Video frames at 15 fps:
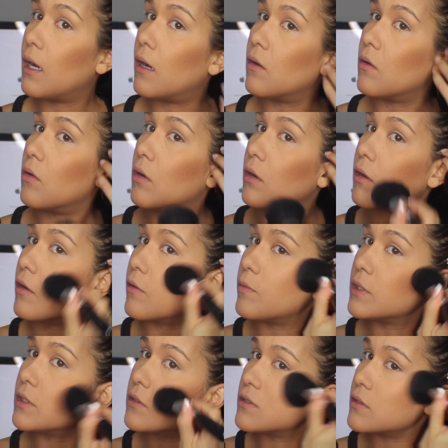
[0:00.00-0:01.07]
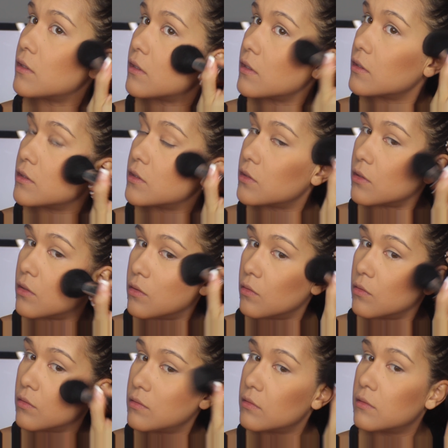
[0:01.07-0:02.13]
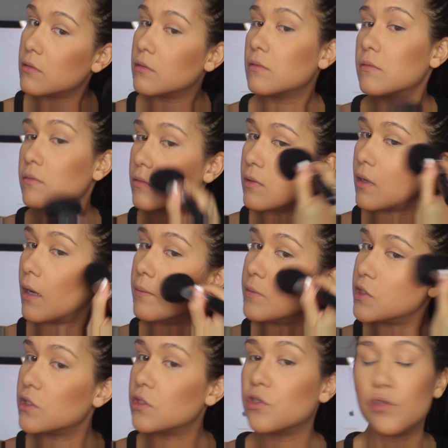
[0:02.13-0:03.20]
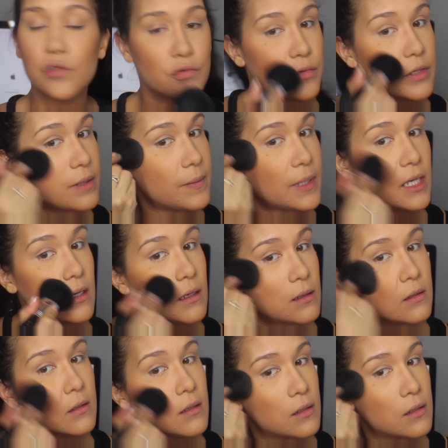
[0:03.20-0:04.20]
how long our winters are, so I'm just dreaming